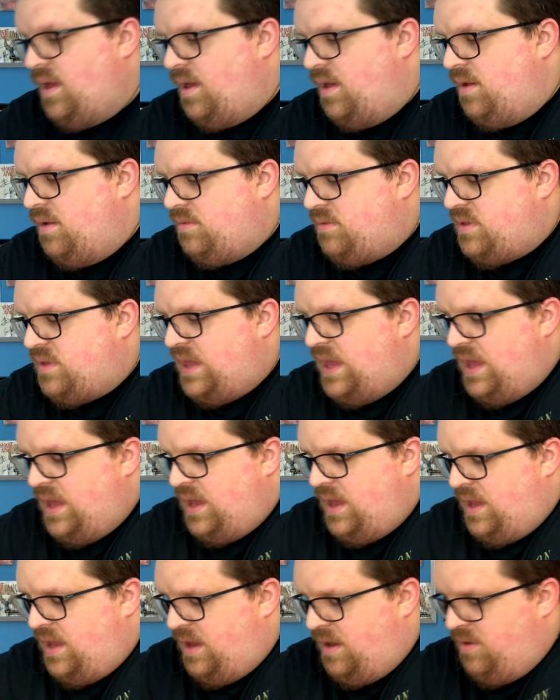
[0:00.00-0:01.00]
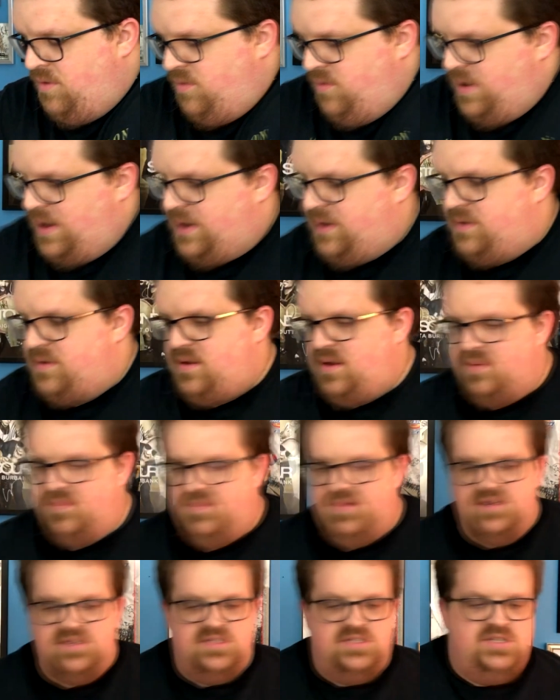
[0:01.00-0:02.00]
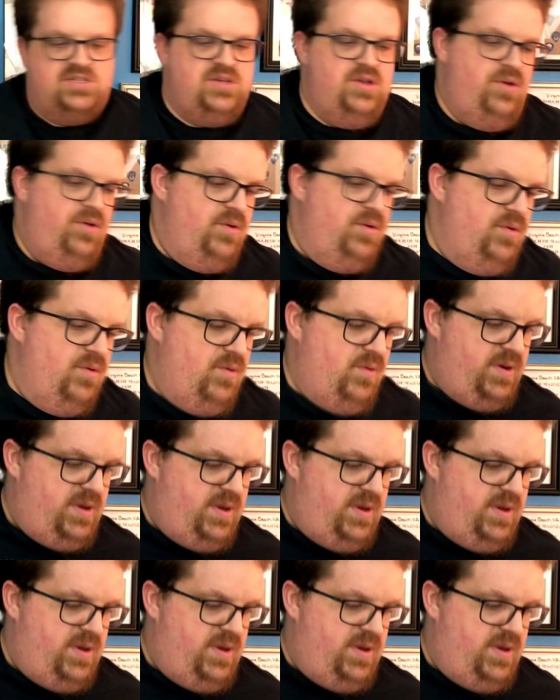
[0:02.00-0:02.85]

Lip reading: Okay, record number 2.